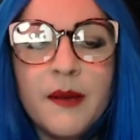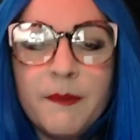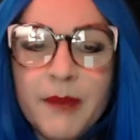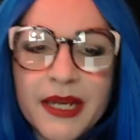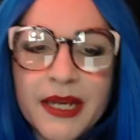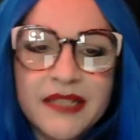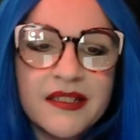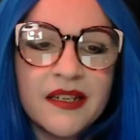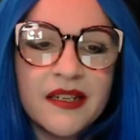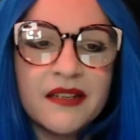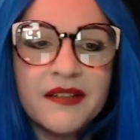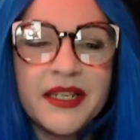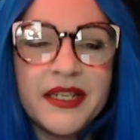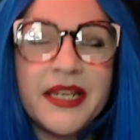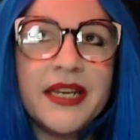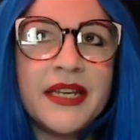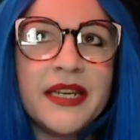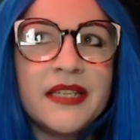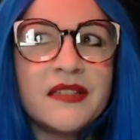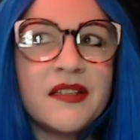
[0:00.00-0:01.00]

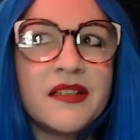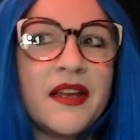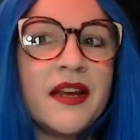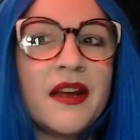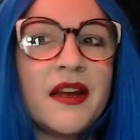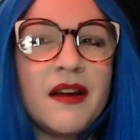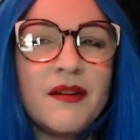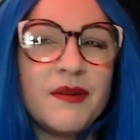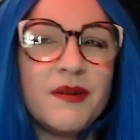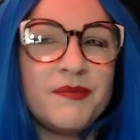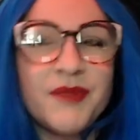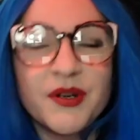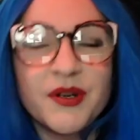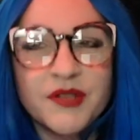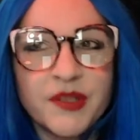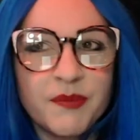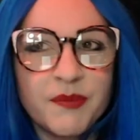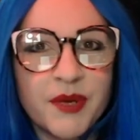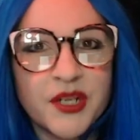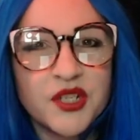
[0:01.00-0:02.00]
Basically, it's like
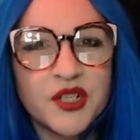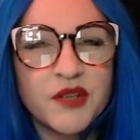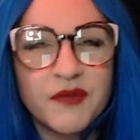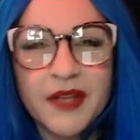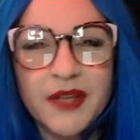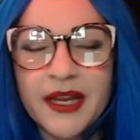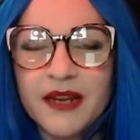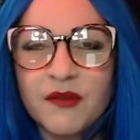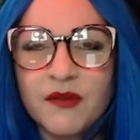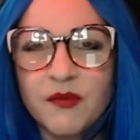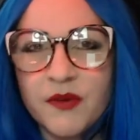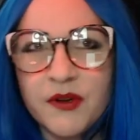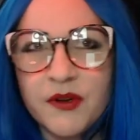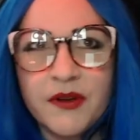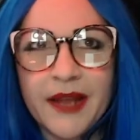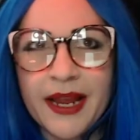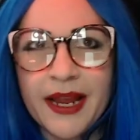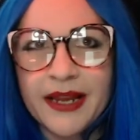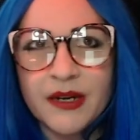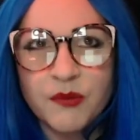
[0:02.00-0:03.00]
there's a bunch of, like,
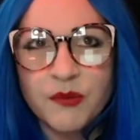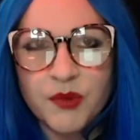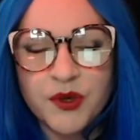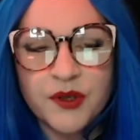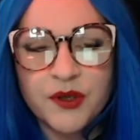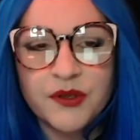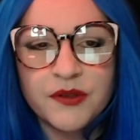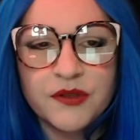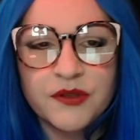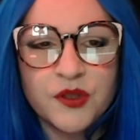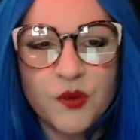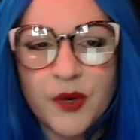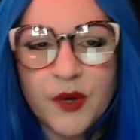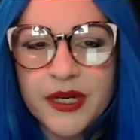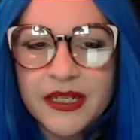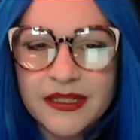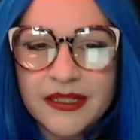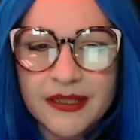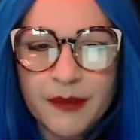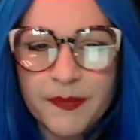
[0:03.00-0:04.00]
real hateable
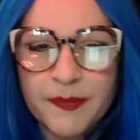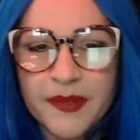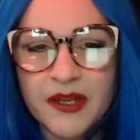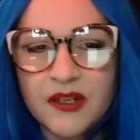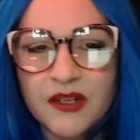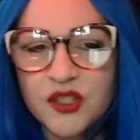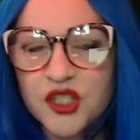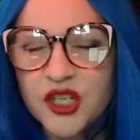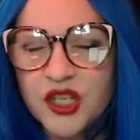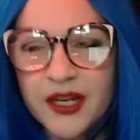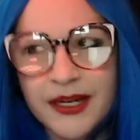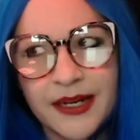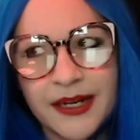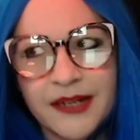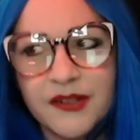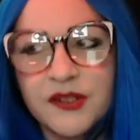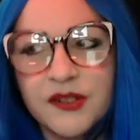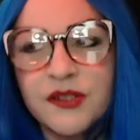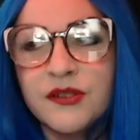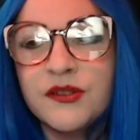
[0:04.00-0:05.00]
20-something
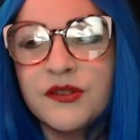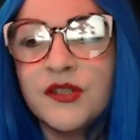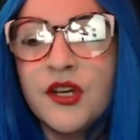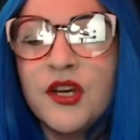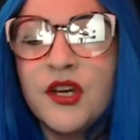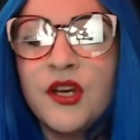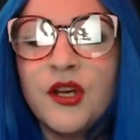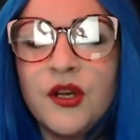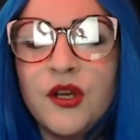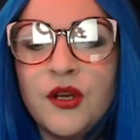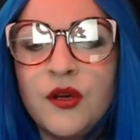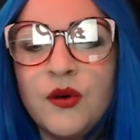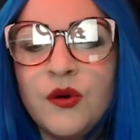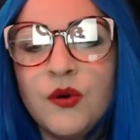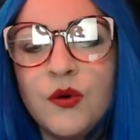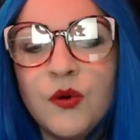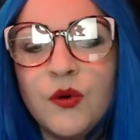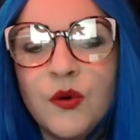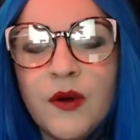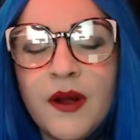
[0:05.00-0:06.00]
shitheels
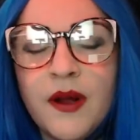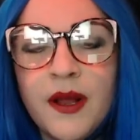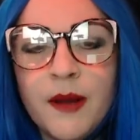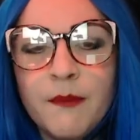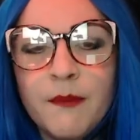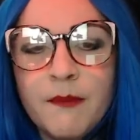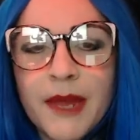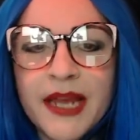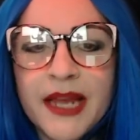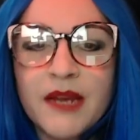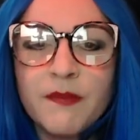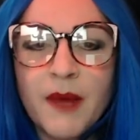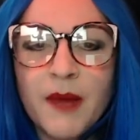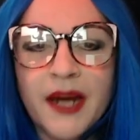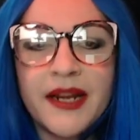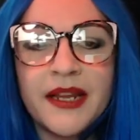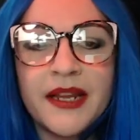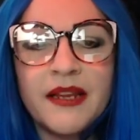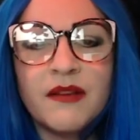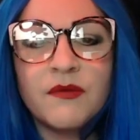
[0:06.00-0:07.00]
who make
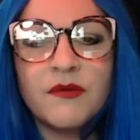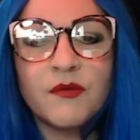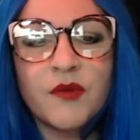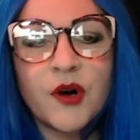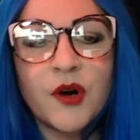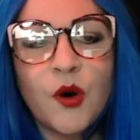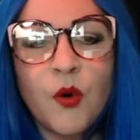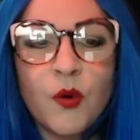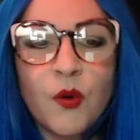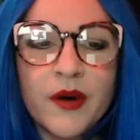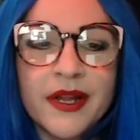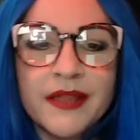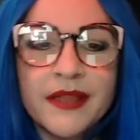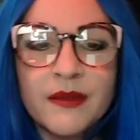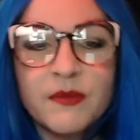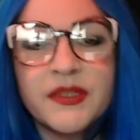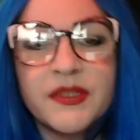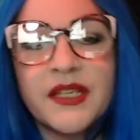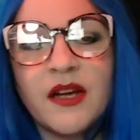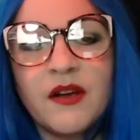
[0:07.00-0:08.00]
money recording
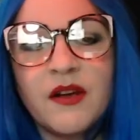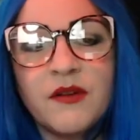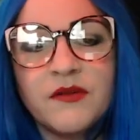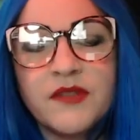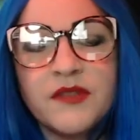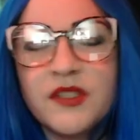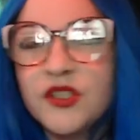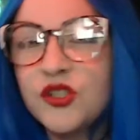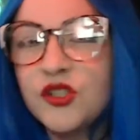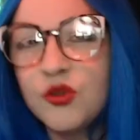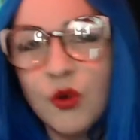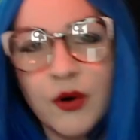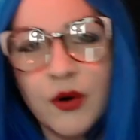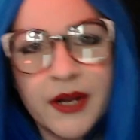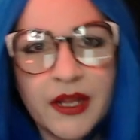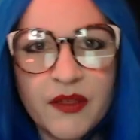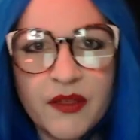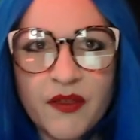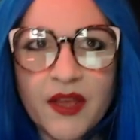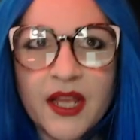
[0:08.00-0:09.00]
themselves,
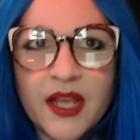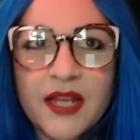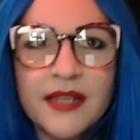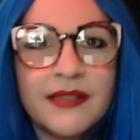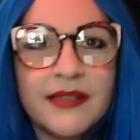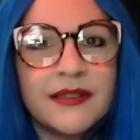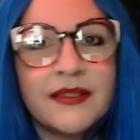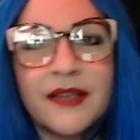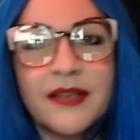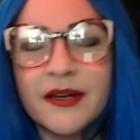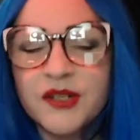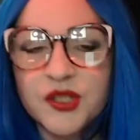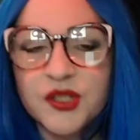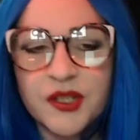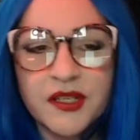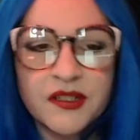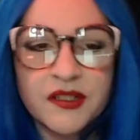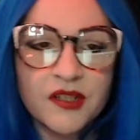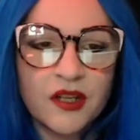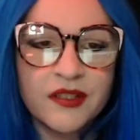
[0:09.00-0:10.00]
destroying things,
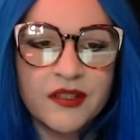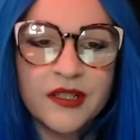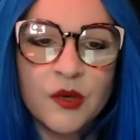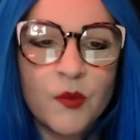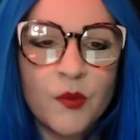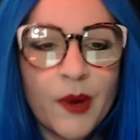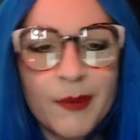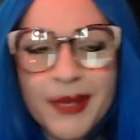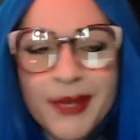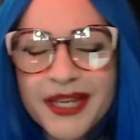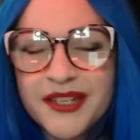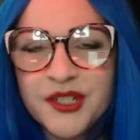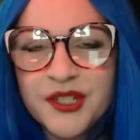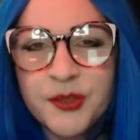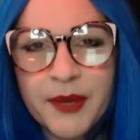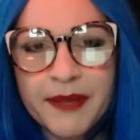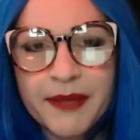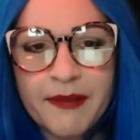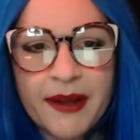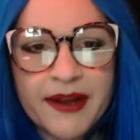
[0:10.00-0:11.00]
sexually assaulting women,
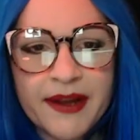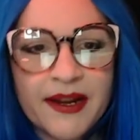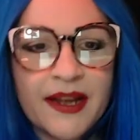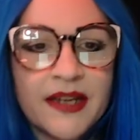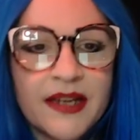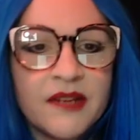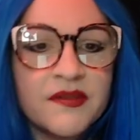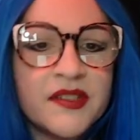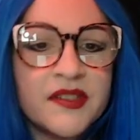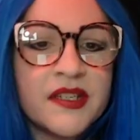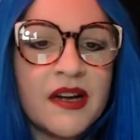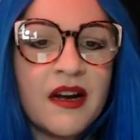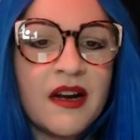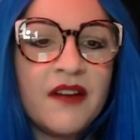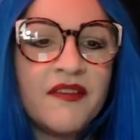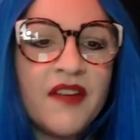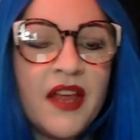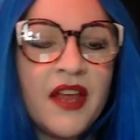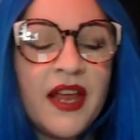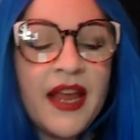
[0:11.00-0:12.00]
doing that kind of
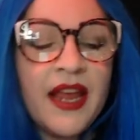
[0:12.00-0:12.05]
stuff,